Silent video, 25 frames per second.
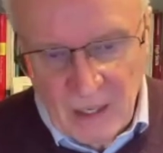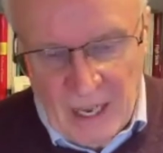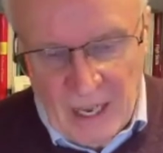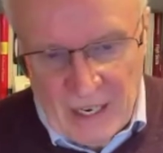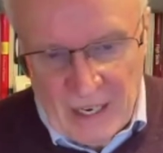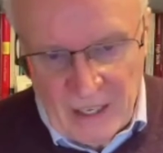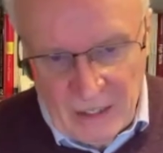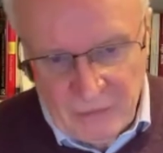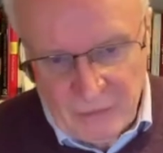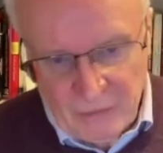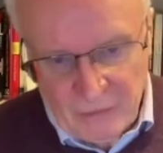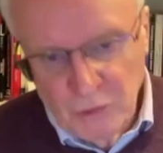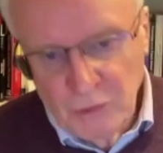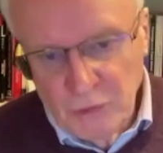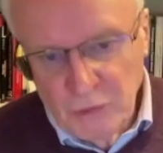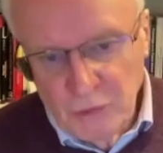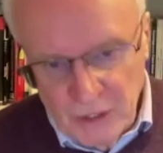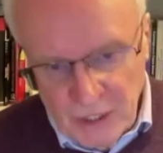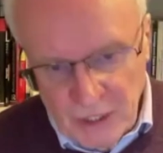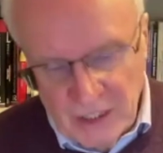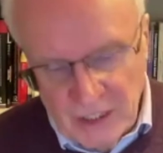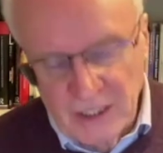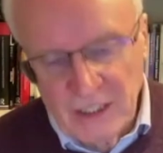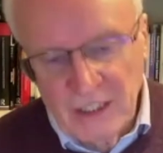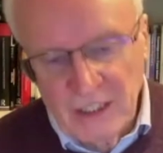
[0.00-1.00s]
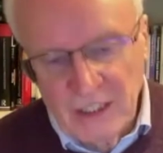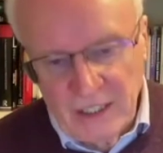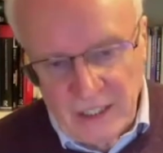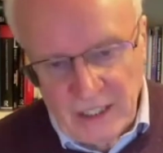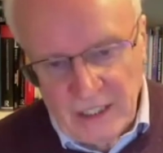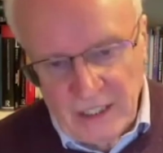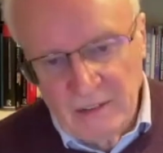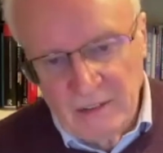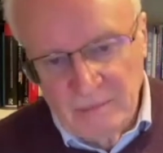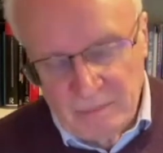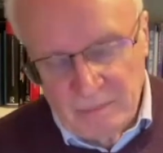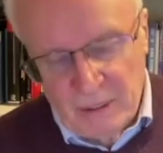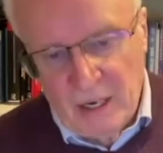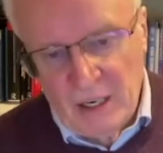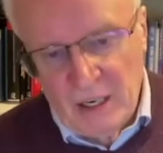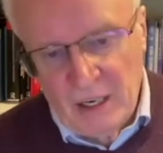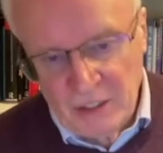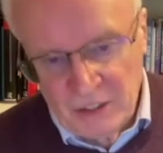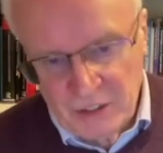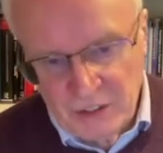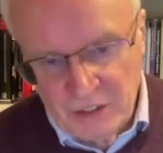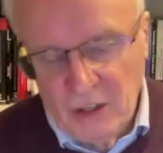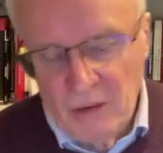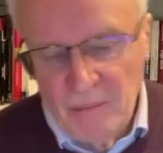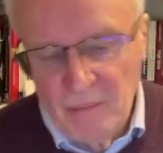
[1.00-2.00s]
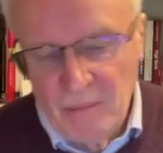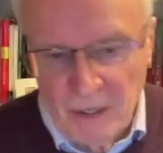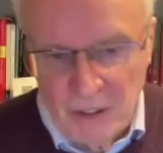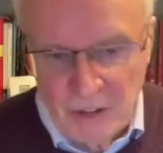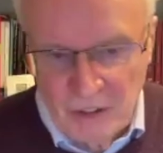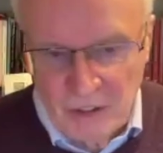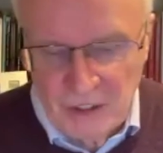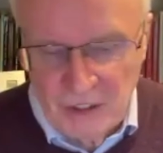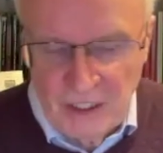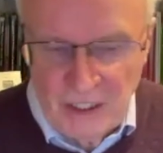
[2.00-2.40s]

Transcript: And I've recently passed on most